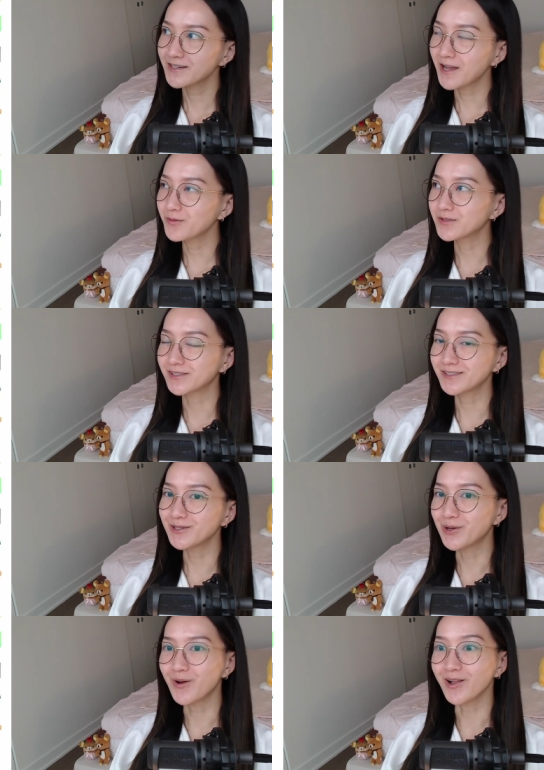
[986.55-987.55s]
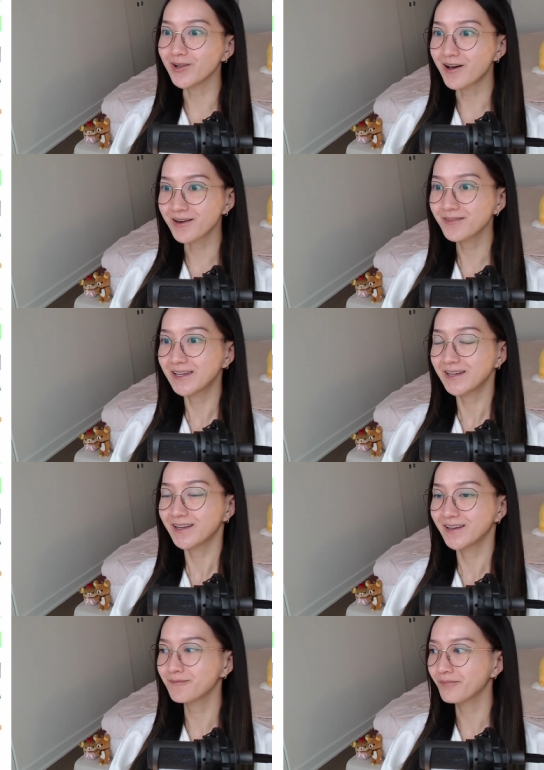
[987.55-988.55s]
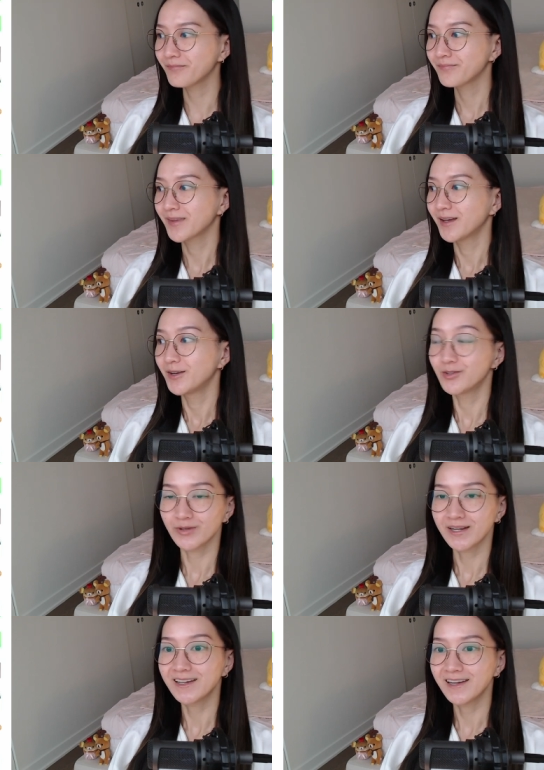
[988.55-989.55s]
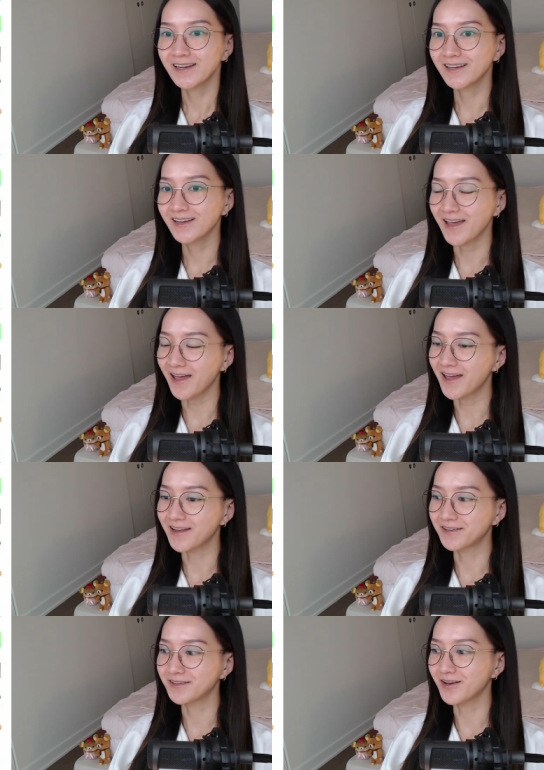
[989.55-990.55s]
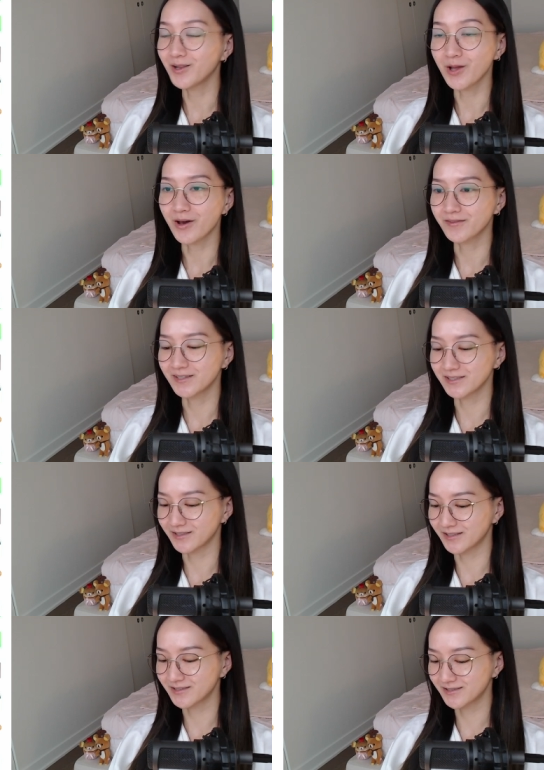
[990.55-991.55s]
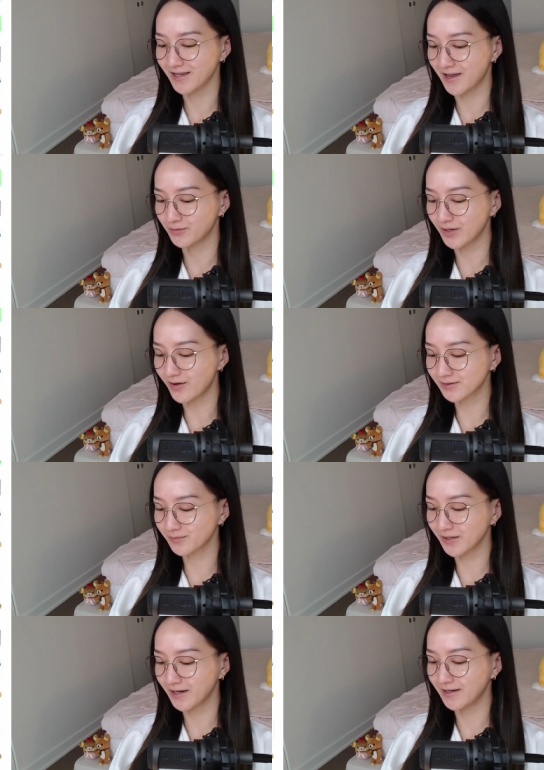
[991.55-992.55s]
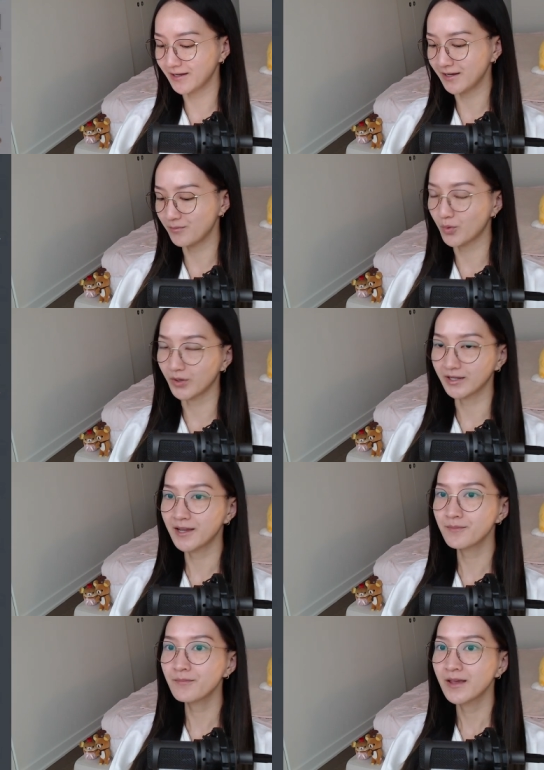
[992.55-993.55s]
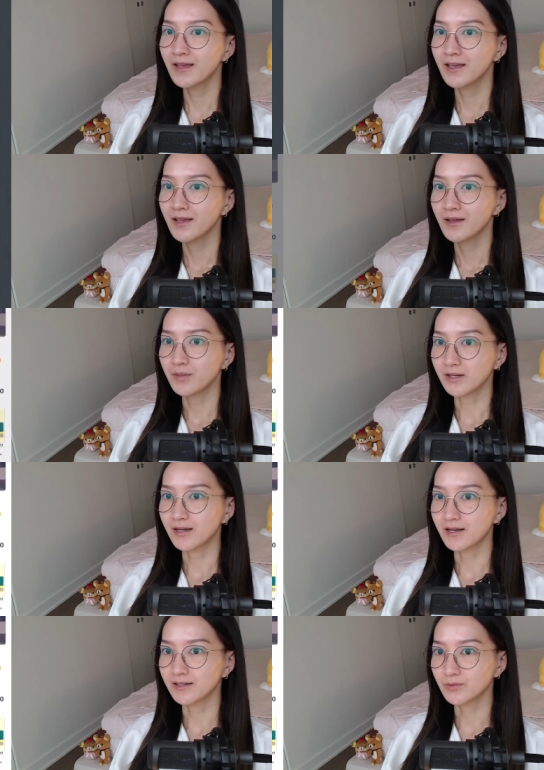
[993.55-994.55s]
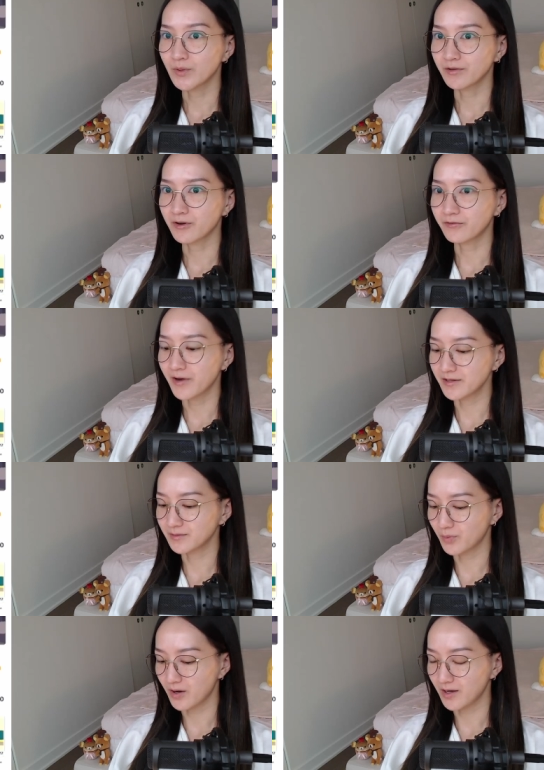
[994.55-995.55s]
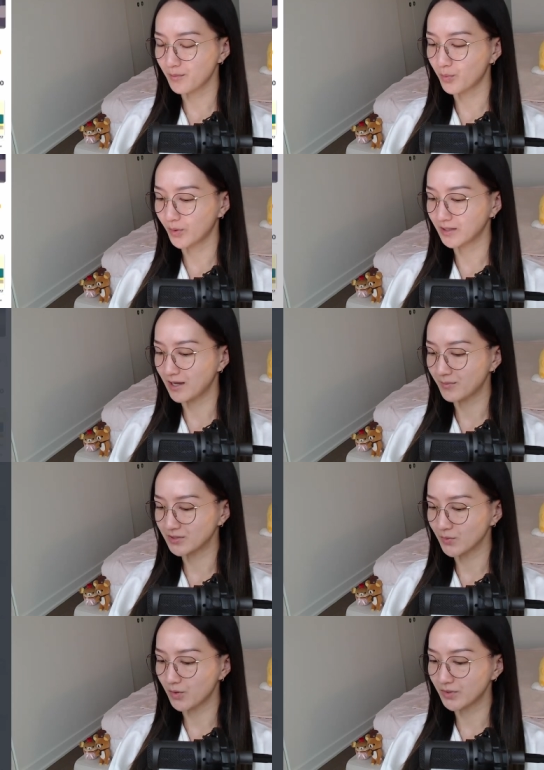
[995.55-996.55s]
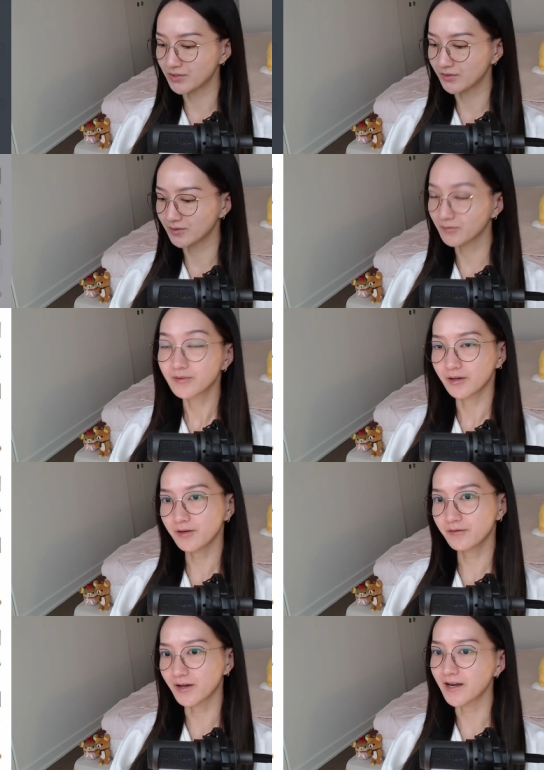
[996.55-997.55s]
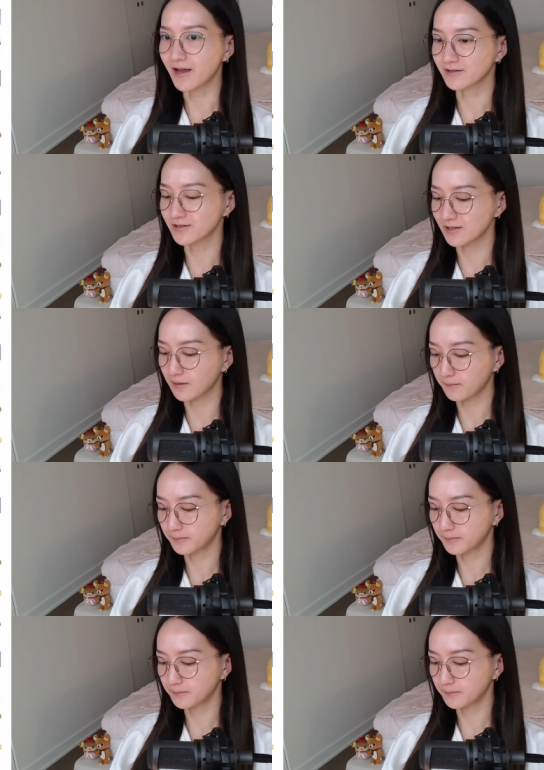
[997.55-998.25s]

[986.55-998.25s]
night was just, you know, a lot of eating, drinking, and a lot of desserts. And we also played a board game because one of our friends brought a board game as well, which was very fun actually.